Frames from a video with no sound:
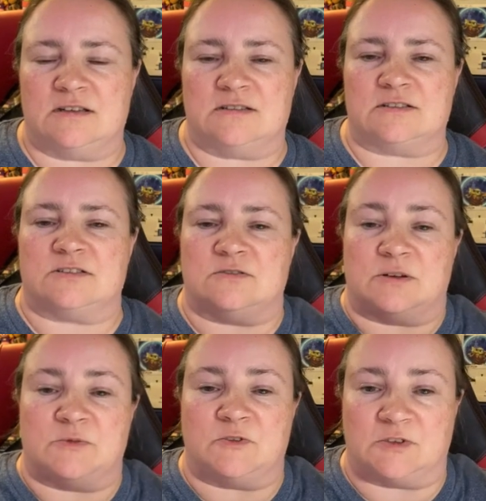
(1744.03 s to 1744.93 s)
the
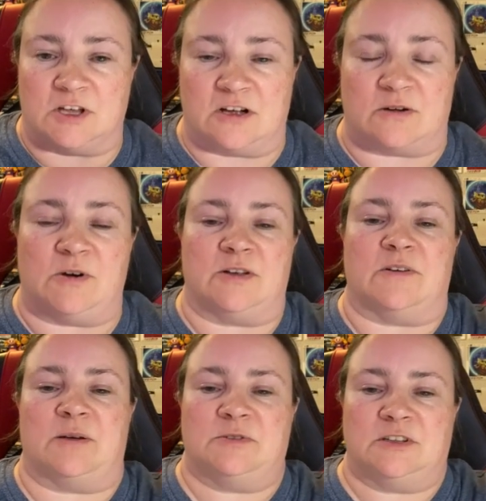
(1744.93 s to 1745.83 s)
story moved along quite
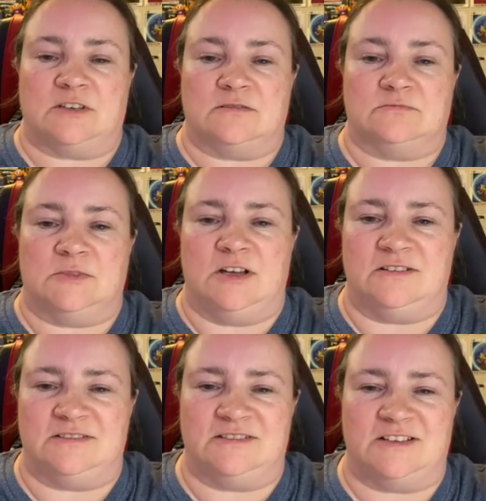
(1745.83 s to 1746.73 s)
rapidly.
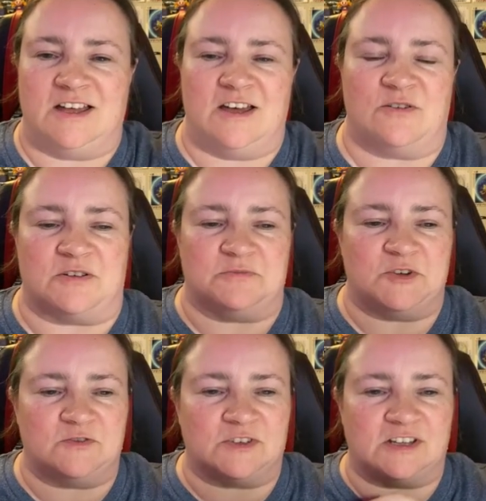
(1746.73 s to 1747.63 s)
We
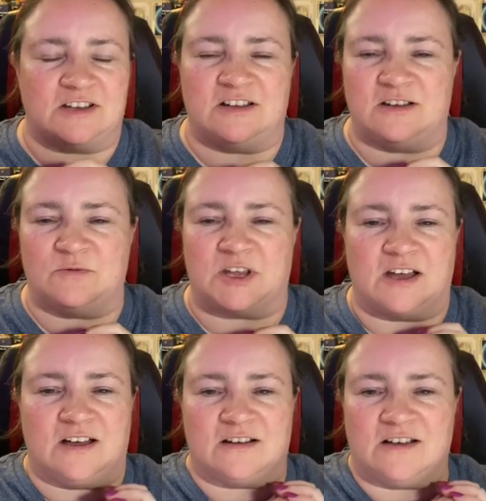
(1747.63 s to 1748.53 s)
moved along, we
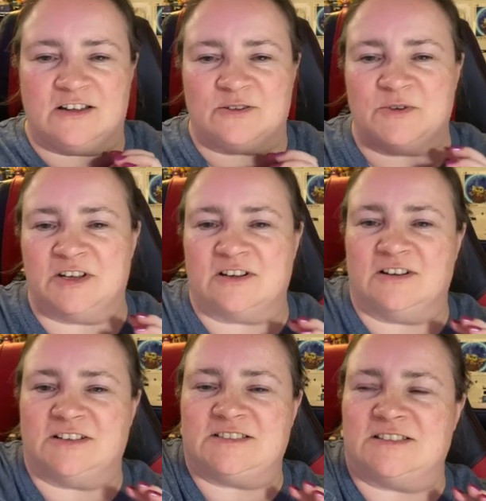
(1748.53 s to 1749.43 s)
got all the way
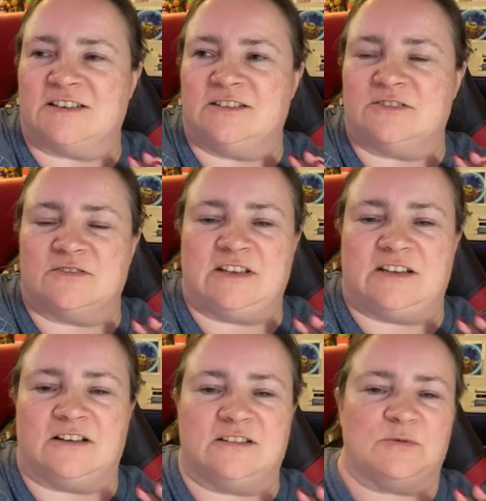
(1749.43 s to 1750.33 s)
across the country
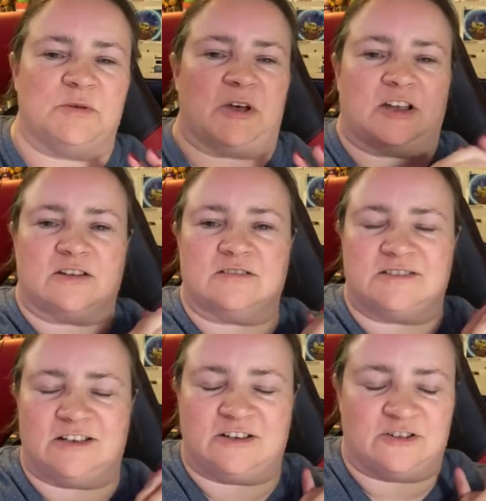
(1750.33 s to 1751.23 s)
and all the way back.
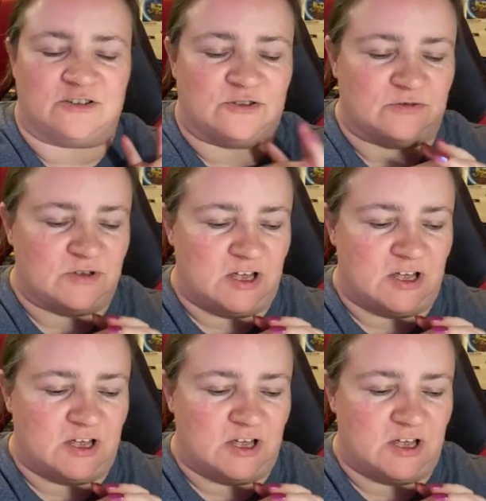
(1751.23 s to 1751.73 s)
So,